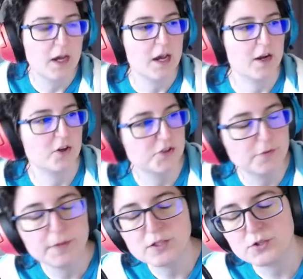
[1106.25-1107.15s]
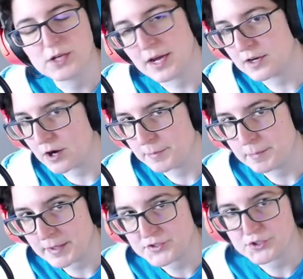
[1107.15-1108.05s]
It also means you can't copy
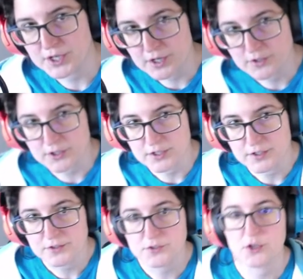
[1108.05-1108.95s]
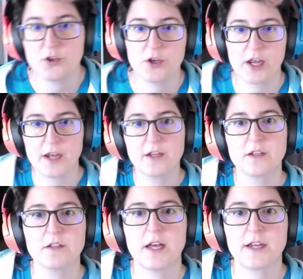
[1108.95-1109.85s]
paste your character. So you can't
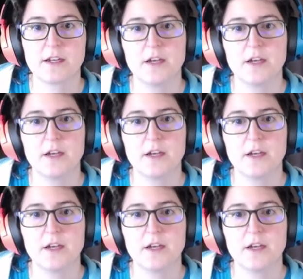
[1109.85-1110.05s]
like